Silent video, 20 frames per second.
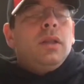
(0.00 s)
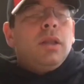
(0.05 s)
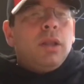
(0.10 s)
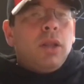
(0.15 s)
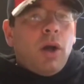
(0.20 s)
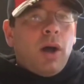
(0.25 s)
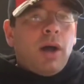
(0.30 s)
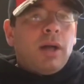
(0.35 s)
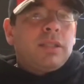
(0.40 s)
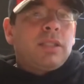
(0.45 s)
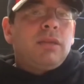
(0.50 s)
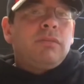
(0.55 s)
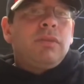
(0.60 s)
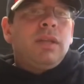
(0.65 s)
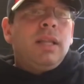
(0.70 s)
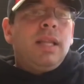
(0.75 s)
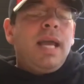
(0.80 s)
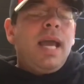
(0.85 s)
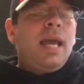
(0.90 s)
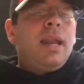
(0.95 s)
laws of the
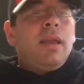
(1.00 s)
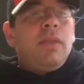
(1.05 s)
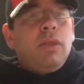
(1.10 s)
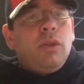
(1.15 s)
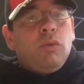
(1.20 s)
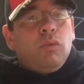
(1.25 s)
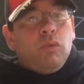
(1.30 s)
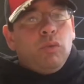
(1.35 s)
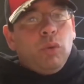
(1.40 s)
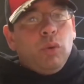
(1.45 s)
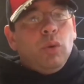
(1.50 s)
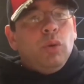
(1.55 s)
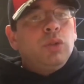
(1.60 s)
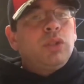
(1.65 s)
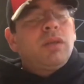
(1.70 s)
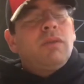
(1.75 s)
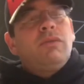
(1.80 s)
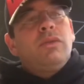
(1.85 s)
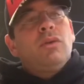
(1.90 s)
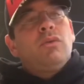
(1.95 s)
land and the
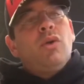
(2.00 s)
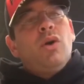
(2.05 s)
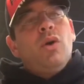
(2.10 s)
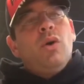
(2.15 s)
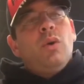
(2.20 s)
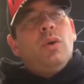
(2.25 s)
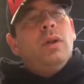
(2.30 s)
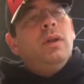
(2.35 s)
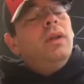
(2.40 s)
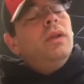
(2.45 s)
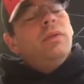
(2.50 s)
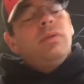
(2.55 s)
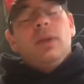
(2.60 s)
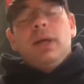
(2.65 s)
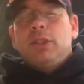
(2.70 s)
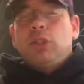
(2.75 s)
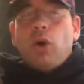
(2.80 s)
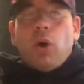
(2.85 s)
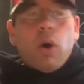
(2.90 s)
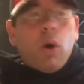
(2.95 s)
rules of the road.
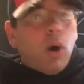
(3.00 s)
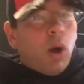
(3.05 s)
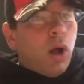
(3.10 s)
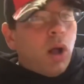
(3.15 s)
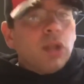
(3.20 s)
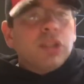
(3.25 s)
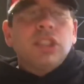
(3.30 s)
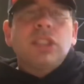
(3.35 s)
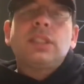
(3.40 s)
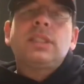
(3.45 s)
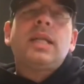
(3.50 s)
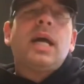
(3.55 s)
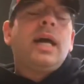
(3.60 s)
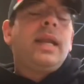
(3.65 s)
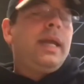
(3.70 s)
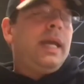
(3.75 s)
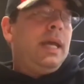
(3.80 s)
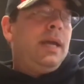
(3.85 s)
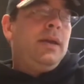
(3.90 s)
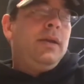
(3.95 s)
That's all
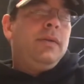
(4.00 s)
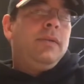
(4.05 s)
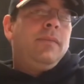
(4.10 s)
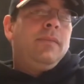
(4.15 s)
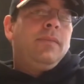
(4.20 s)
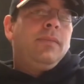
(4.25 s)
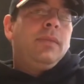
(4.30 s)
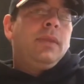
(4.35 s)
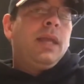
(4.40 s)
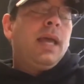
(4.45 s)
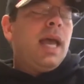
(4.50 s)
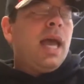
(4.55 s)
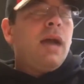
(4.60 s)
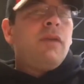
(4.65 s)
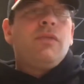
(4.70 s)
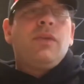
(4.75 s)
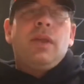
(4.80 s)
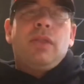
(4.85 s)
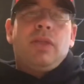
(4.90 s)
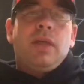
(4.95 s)
study.
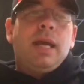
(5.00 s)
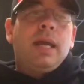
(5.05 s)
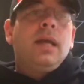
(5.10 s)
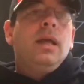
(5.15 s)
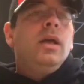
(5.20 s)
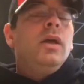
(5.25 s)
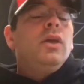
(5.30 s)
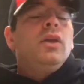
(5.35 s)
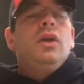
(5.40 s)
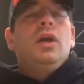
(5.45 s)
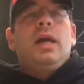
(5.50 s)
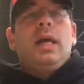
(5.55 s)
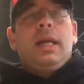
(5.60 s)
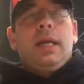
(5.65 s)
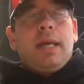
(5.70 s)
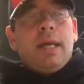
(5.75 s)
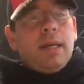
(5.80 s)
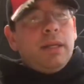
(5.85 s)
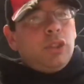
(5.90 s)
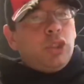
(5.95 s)
Everything. You're going to
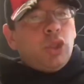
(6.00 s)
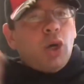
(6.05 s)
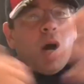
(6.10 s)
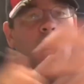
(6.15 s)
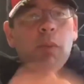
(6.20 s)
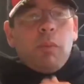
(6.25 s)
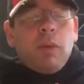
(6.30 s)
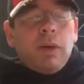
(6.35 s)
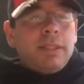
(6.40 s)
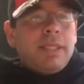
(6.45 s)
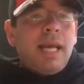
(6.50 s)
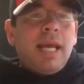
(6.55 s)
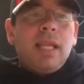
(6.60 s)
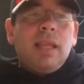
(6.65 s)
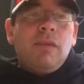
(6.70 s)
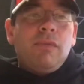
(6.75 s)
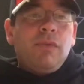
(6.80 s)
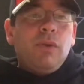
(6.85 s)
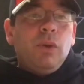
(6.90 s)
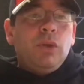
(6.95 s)
get a job one day in
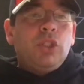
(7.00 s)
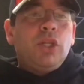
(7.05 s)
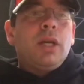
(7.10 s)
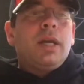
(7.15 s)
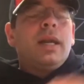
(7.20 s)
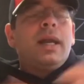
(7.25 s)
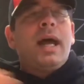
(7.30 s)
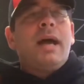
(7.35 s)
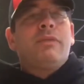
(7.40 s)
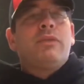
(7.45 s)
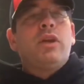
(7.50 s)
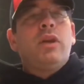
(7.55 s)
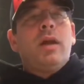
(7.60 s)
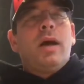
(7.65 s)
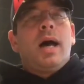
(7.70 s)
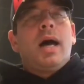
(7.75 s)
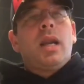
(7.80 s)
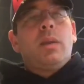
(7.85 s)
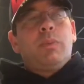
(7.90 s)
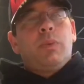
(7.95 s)
the future. You're going to have to
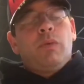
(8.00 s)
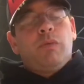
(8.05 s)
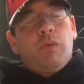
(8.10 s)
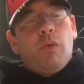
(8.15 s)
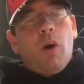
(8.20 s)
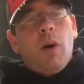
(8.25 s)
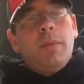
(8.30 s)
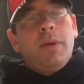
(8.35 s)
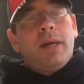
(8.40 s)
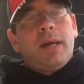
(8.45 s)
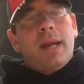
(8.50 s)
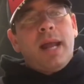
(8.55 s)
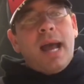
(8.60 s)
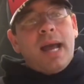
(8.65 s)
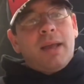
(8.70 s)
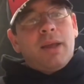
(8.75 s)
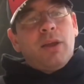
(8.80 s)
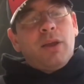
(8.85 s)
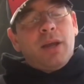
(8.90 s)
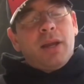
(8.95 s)
know how to perform. You're
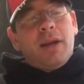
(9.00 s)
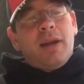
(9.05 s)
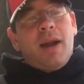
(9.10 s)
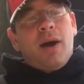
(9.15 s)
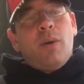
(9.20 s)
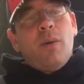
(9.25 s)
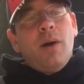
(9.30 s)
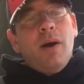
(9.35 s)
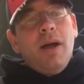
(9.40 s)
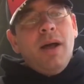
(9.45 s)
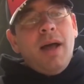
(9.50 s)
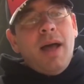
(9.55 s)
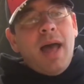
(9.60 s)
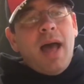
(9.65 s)
going to need to know